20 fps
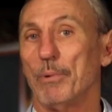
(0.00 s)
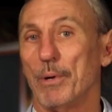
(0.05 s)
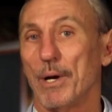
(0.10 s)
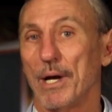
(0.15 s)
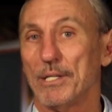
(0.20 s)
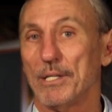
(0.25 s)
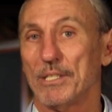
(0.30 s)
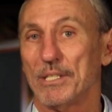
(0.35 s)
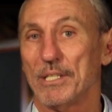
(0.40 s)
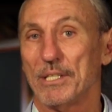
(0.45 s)

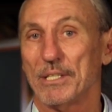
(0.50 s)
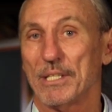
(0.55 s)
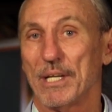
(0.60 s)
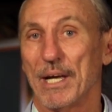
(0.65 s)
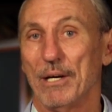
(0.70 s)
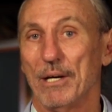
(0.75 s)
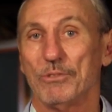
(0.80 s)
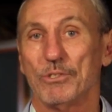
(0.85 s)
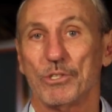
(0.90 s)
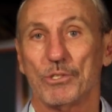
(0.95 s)
price
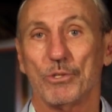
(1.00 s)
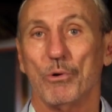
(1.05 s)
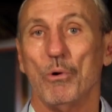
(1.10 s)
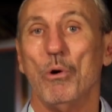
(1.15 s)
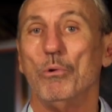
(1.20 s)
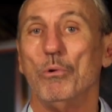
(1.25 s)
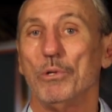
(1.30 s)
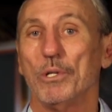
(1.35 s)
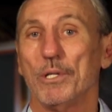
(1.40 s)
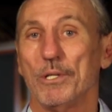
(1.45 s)
discounts to
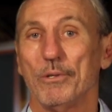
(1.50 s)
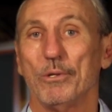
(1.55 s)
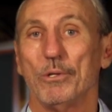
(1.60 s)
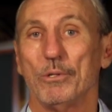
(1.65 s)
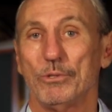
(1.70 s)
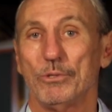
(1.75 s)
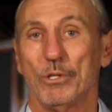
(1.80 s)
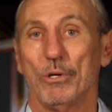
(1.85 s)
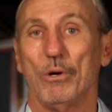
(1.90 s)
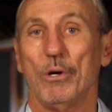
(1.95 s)
only
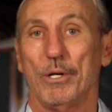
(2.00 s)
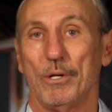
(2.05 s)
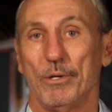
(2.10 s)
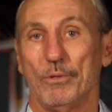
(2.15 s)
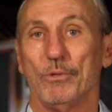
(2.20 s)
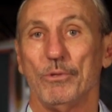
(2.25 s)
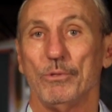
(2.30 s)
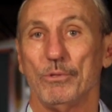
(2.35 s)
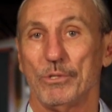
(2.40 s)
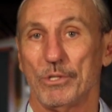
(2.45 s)
those on
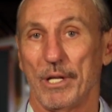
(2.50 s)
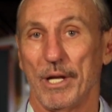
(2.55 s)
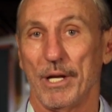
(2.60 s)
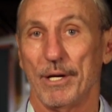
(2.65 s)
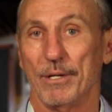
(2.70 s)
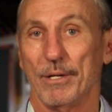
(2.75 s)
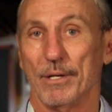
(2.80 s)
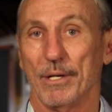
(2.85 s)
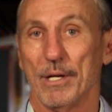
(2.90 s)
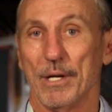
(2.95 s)
our
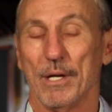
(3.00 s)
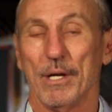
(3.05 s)
newsletter.